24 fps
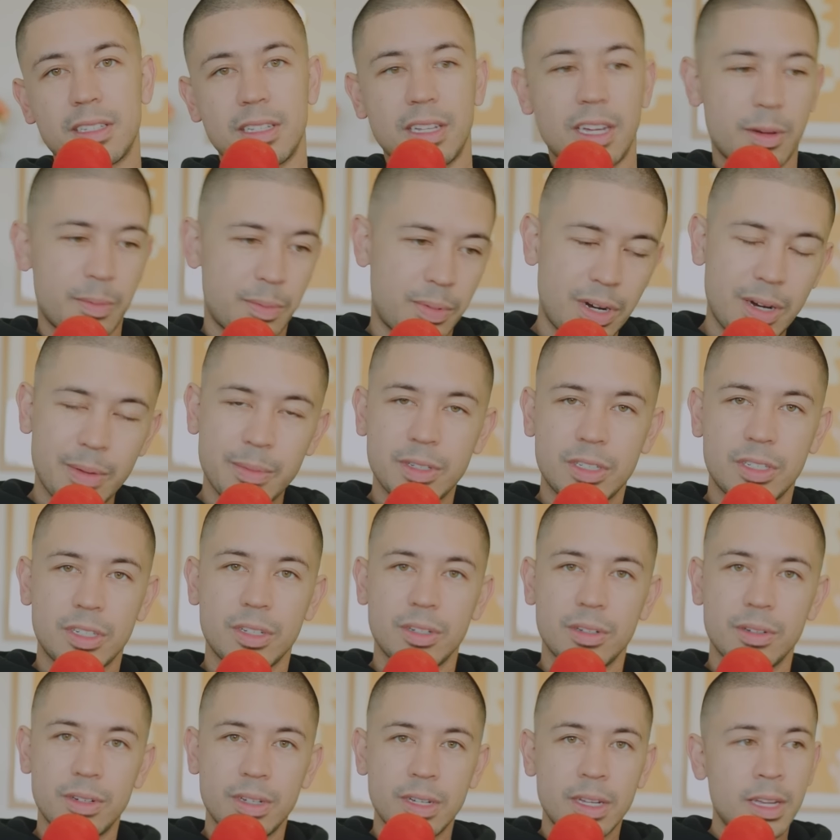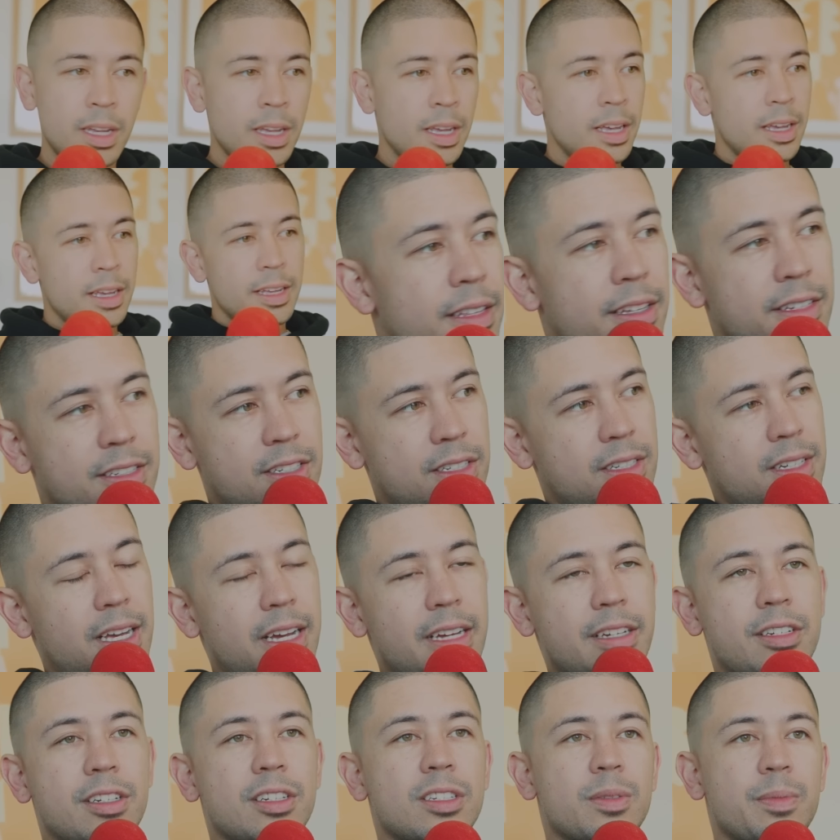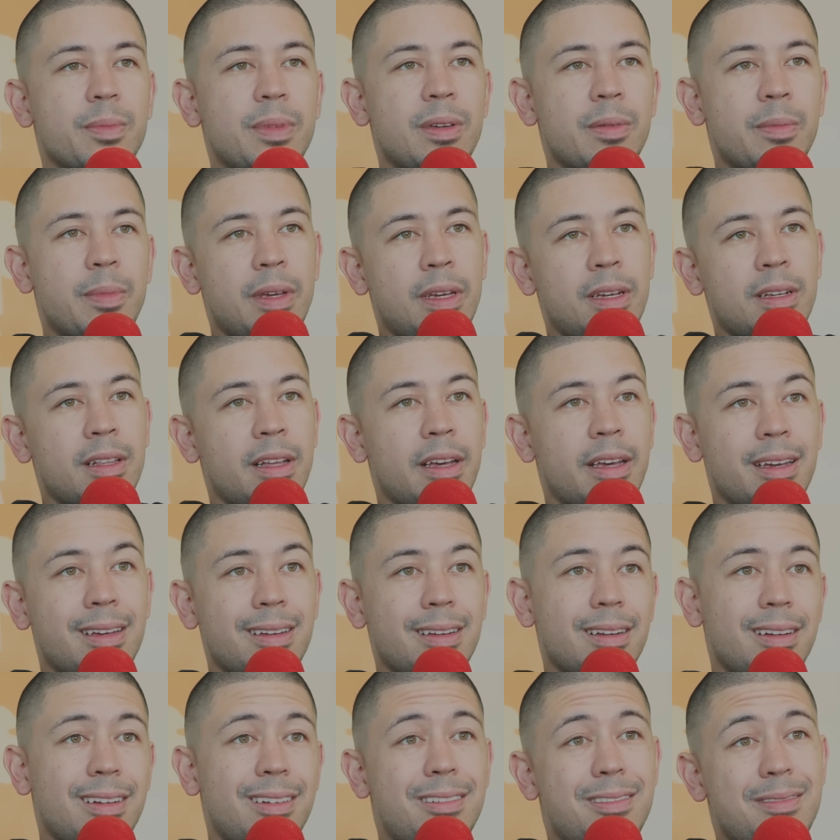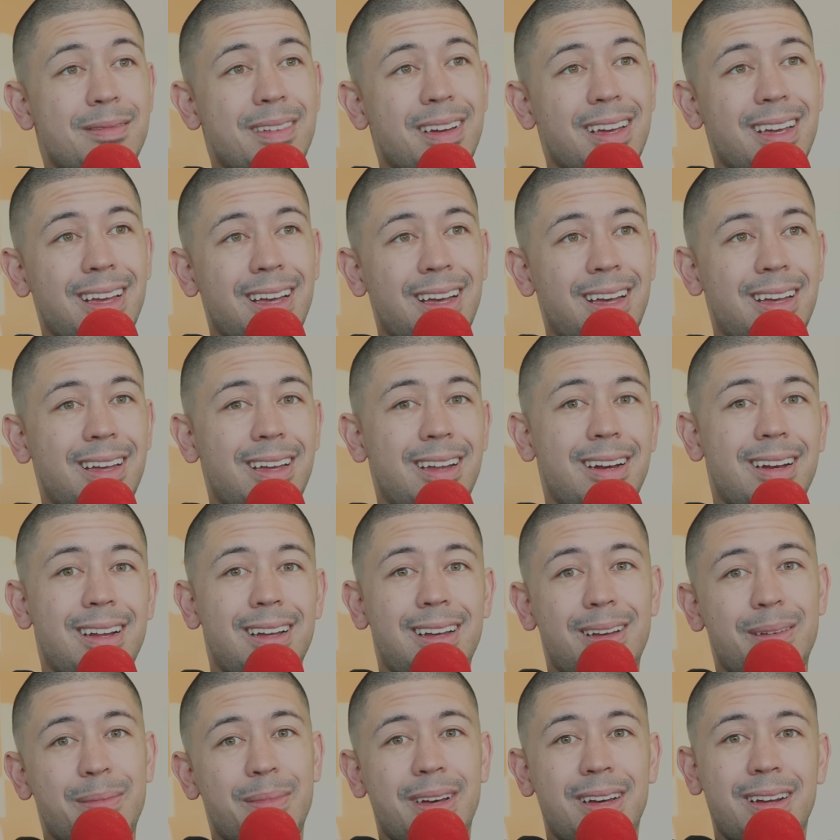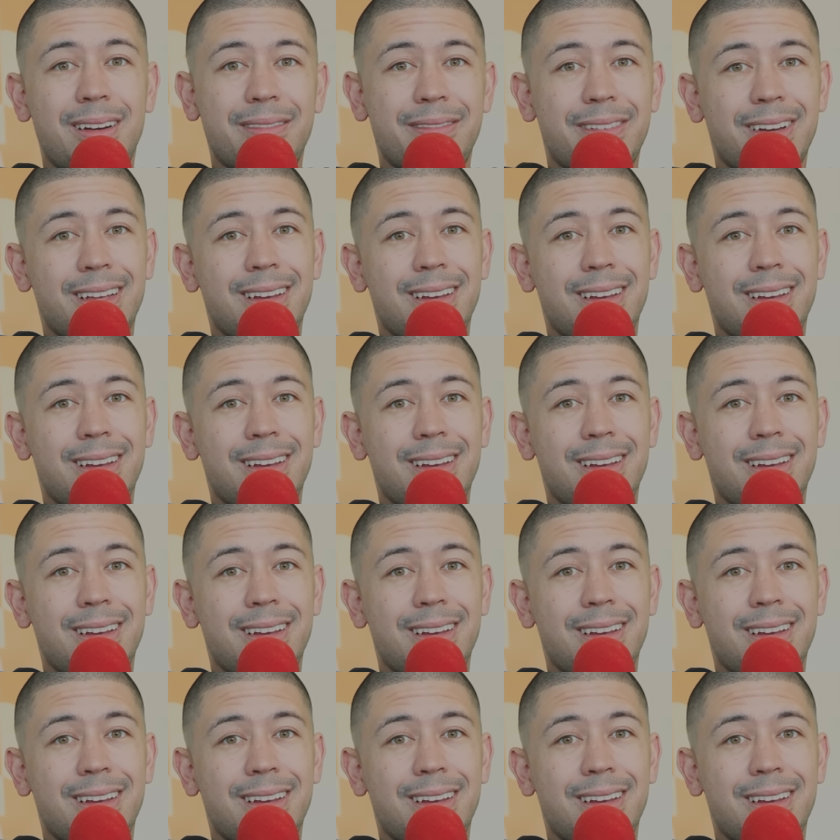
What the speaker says: And I promise you, this is not just me being like, oh my God, I'm out of